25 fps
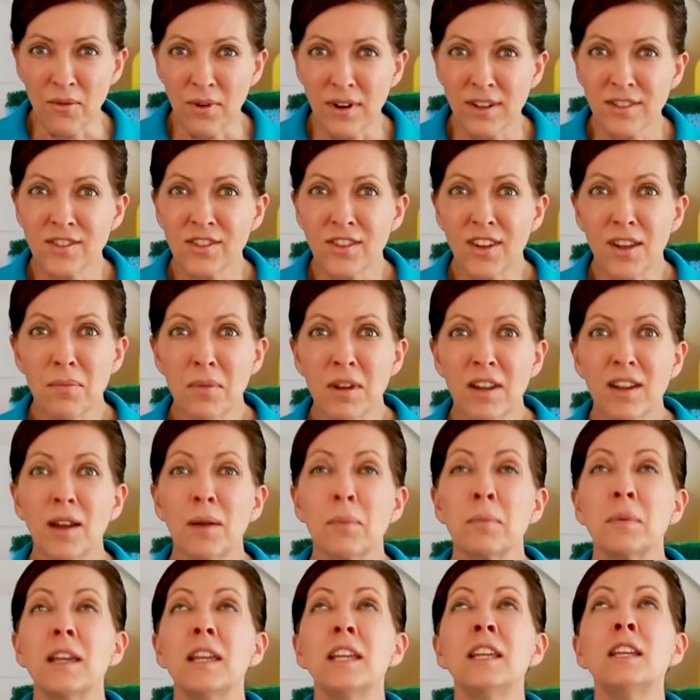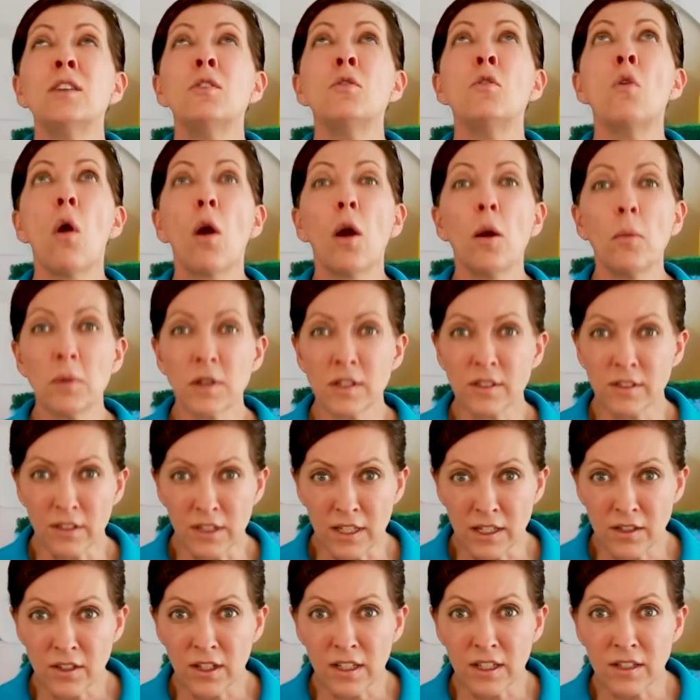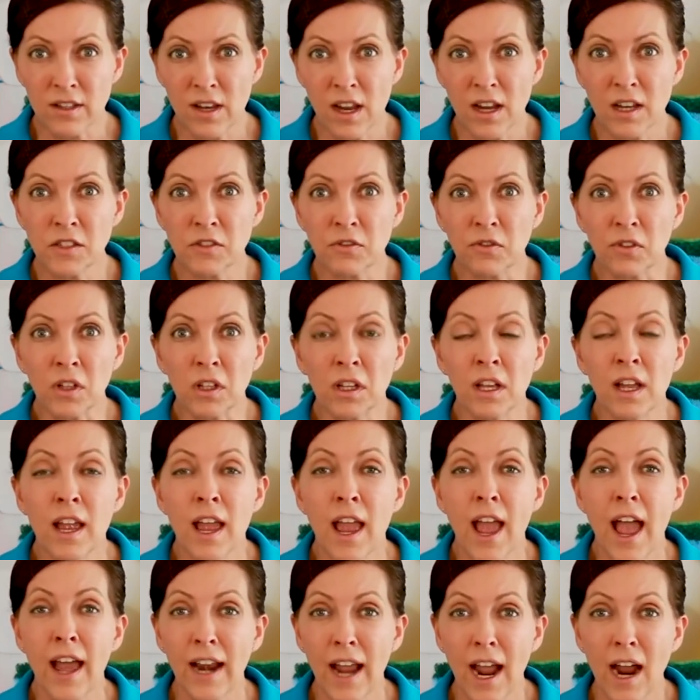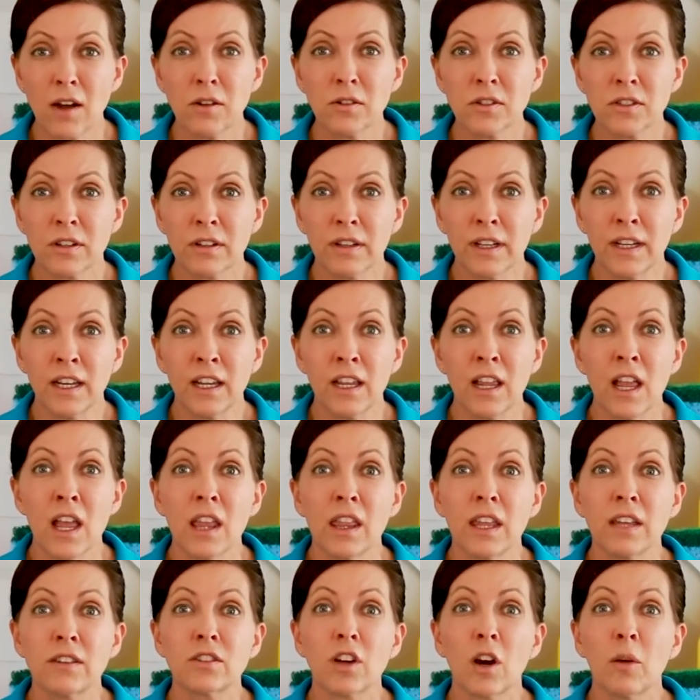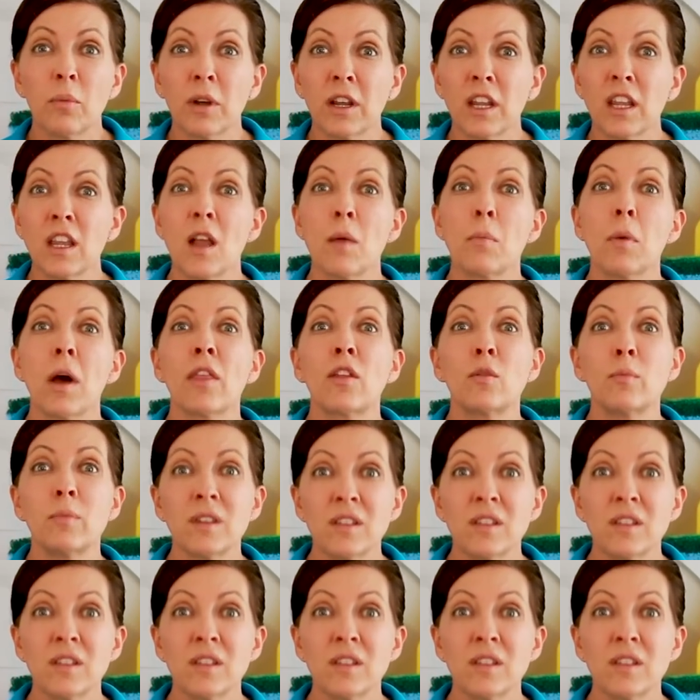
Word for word: Once they become enormously successful at house cleaning, they start picking up other